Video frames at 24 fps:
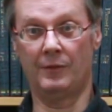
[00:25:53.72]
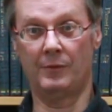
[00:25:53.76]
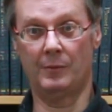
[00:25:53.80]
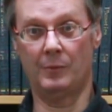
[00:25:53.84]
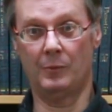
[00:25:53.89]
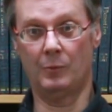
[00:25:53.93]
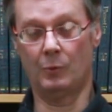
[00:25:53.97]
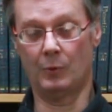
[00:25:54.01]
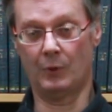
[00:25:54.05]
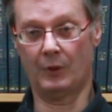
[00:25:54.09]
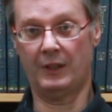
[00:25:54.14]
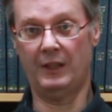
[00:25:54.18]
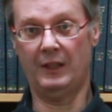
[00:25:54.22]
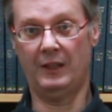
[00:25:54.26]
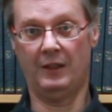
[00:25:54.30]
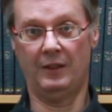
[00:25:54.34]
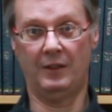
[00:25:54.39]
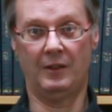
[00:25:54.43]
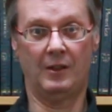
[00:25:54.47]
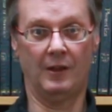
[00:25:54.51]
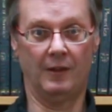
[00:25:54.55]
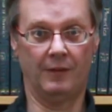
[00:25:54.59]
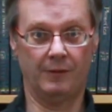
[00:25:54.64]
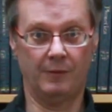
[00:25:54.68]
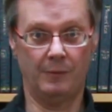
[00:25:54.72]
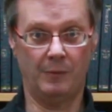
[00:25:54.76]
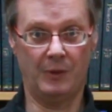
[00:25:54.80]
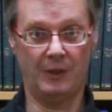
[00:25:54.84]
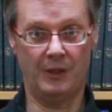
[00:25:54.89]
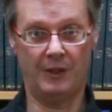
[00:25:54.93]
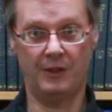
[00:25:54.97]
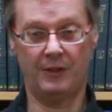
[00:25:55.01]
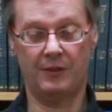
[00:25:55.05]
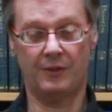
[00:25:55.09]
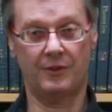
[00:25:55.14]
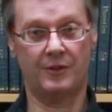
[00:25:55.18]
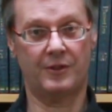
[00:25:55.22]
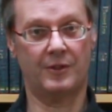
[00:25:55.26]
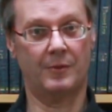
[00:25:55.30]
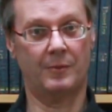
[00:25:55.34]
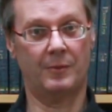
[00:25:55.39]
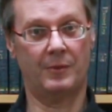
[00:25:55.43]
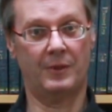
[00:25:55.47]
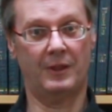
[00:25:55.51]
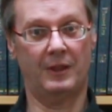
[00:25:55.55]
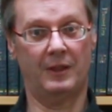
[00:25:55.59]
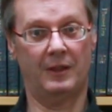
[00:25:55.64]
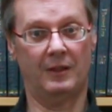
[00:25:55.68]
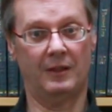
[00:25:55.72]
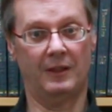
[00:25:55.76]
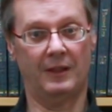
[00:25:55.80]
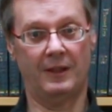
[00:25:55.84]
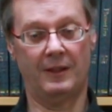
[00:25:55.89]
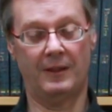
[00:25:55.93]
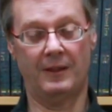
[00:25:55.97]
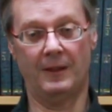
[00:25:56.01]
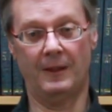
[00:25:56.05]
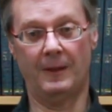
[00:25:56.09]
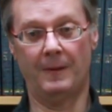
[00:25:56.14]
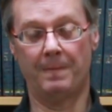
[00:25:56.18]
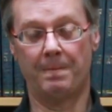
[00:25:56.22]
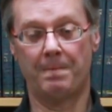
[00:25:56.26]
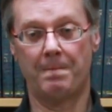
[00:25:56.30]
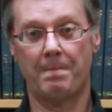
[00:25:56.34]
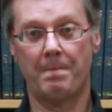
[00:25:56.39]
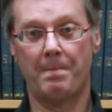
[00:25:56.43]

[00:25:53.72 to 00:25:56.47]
working in government or something like that,